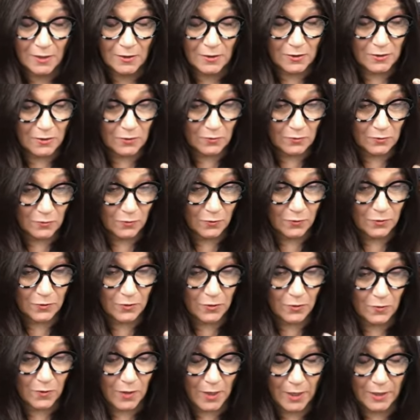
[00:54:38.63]
So
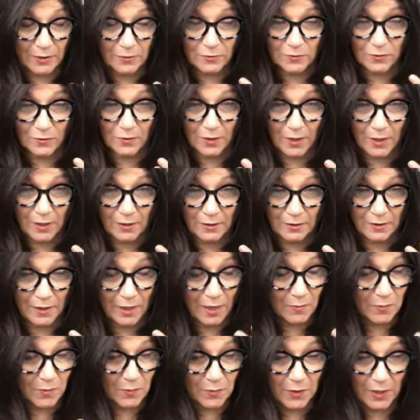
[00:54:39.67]
Norco, Hydro, and
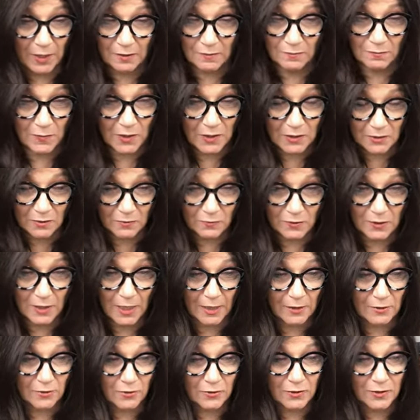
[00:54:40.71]
Gabapentin muscle
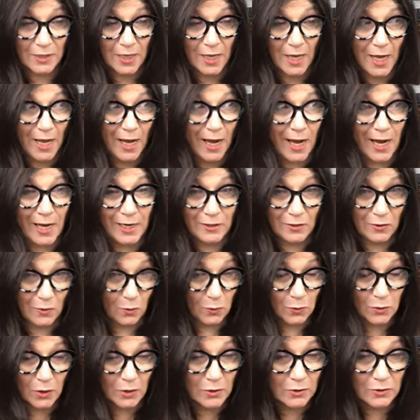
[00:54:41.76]
relaxers. I
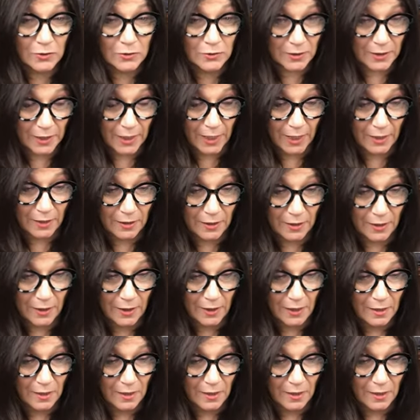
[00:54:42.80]
no longer take.